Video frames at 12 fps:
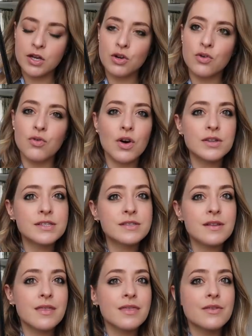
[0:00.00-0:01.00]

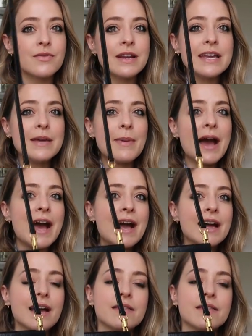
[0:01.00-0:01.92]
Cross 3 bag,